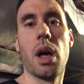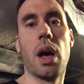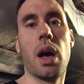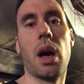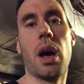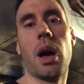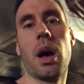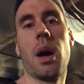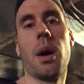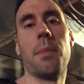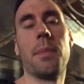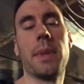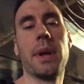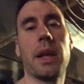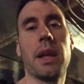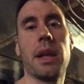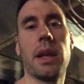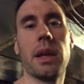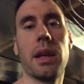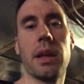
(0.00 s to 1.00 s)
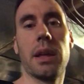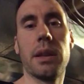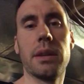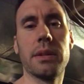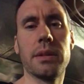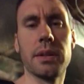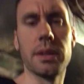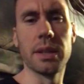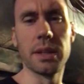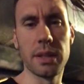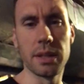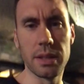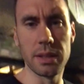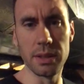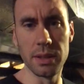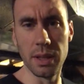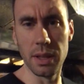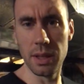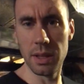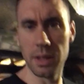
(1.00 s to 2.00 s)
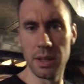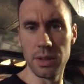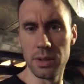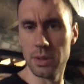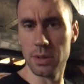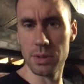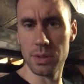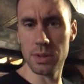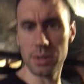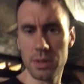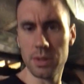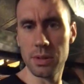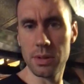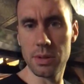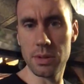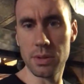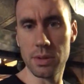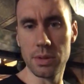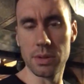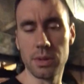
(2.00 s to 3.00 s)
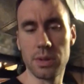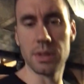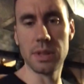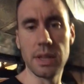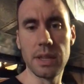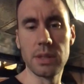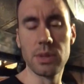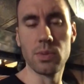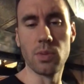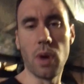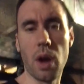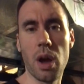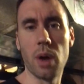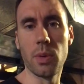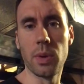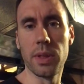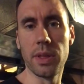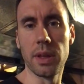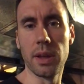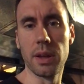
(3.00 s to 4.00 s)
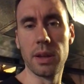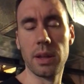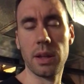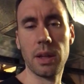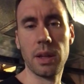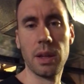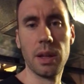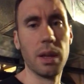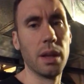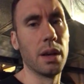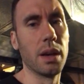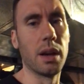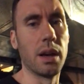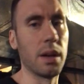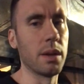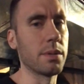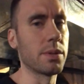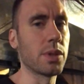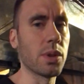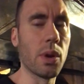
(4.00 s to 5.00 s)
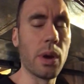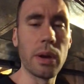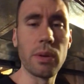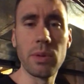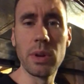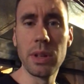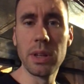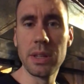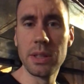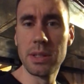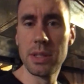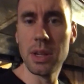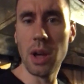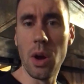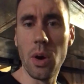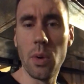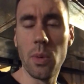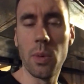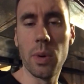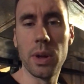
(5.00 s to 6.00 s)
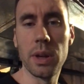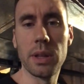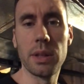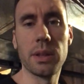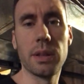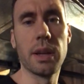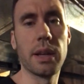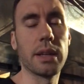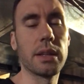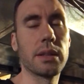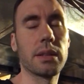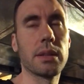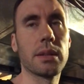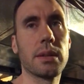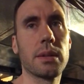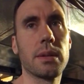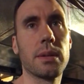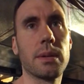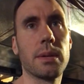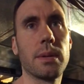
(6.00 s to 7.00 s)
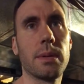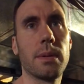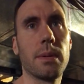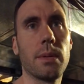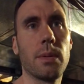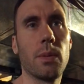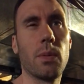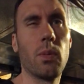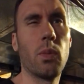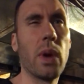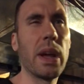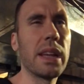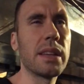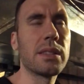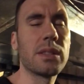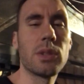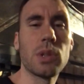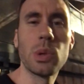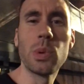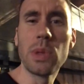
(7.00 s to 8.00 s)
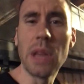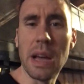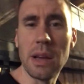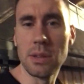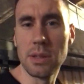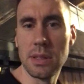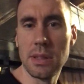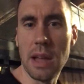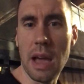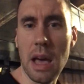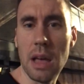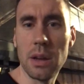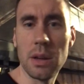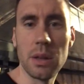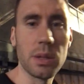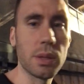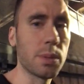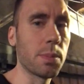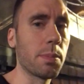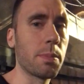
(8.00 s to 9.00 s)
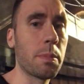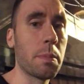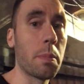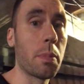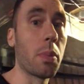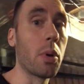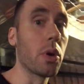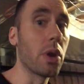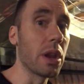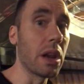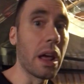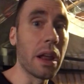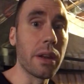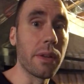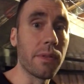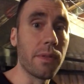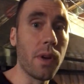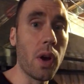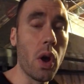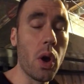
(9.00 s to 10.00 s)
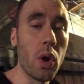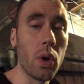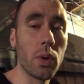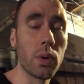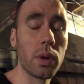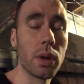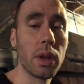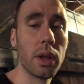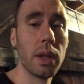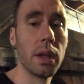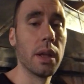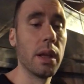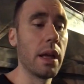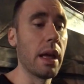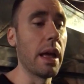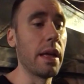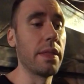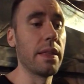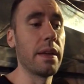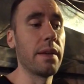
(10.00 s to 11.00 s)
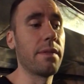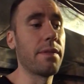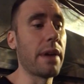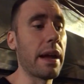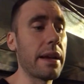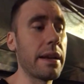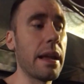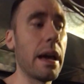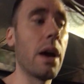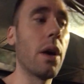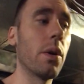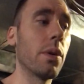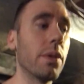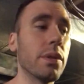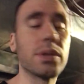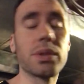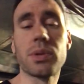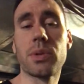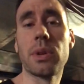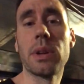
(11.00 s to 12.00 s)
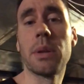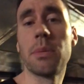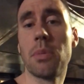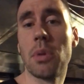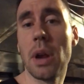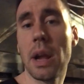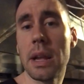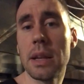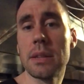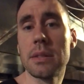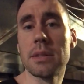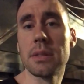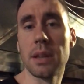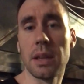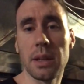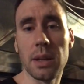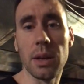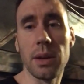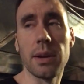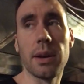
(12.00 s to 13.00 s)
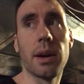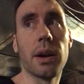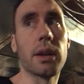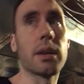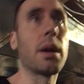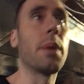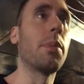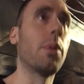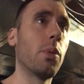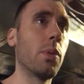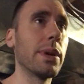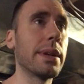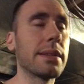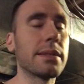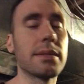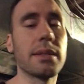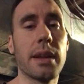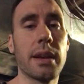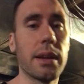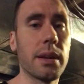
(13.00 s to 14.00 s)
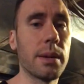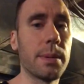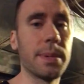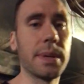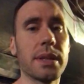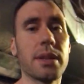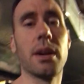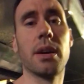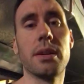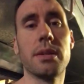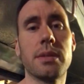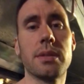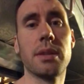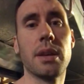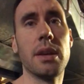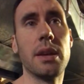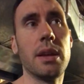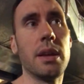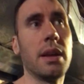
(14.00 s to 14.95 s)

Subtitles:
And well, there's things wrong with it. So I really don't want to waste $2,000, put it on a phone, and then find out the screen breaks like a couple weeks later because